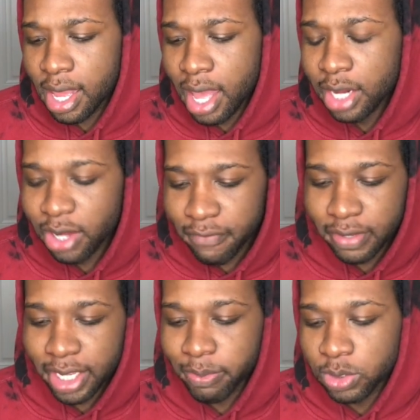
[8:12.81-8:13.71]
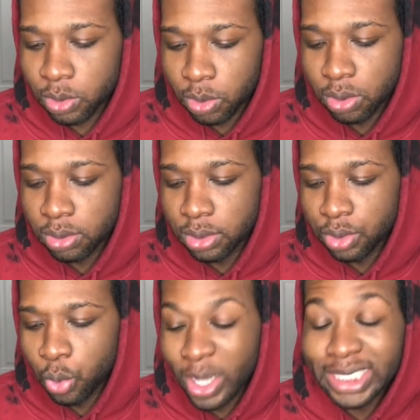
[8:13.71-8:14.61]
I don't know, I felt like it was
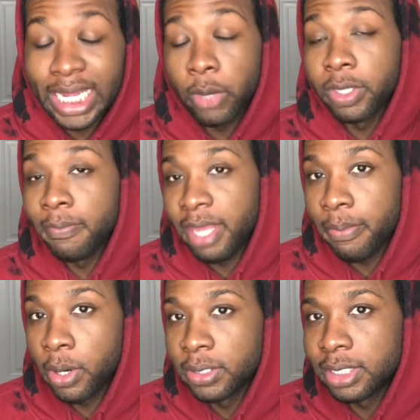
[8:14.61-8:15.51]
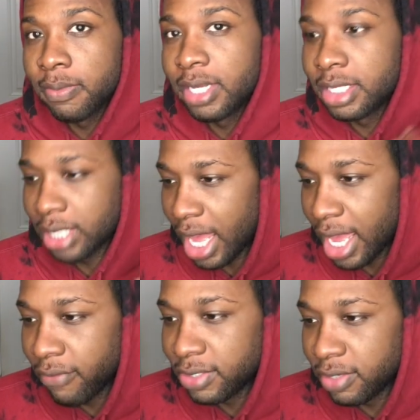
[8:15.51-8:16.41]
resonated with me personally because I
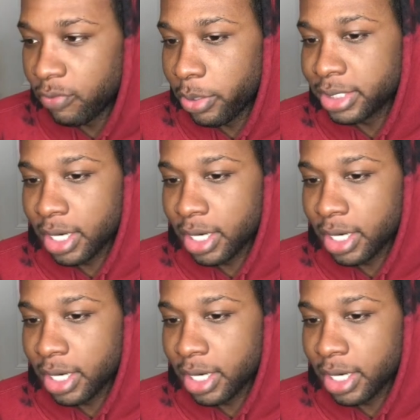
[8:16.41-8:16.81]
have a deep voice,